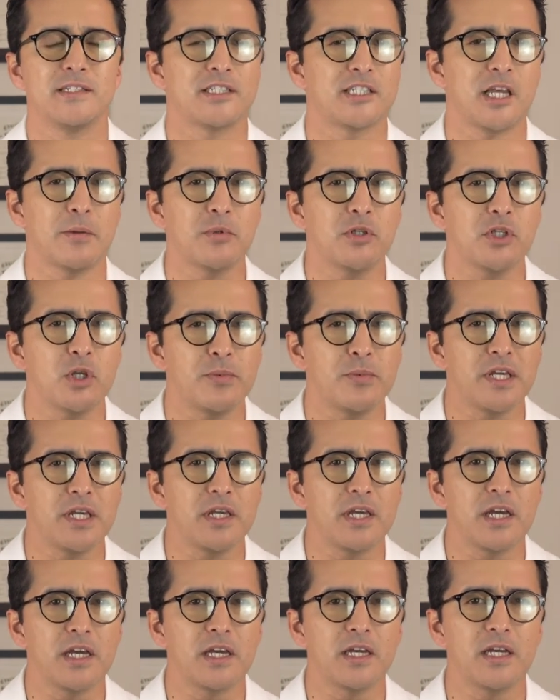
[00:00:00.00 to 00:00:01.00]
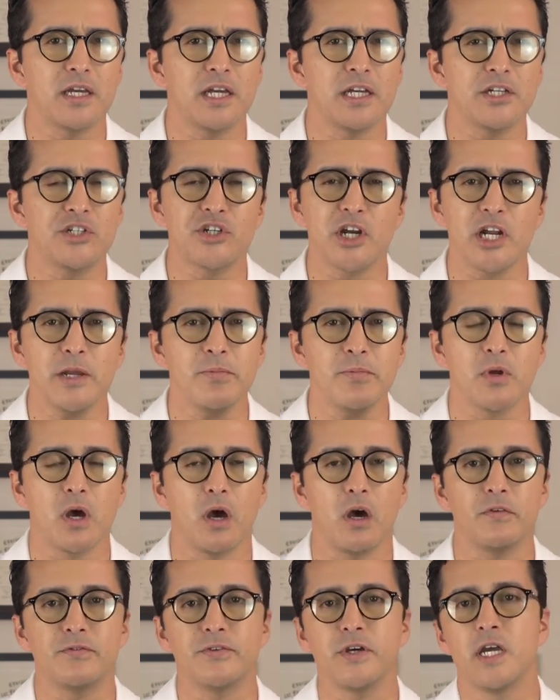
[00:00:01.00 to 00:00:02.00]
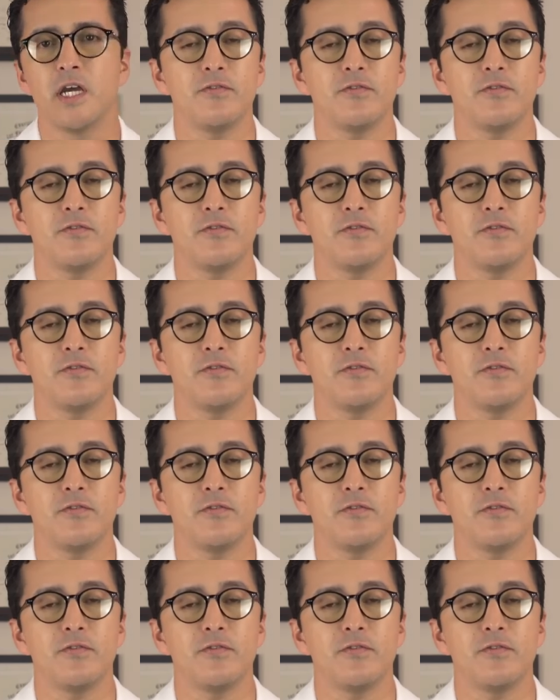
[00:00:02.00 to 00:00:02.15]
something to be ashamed of.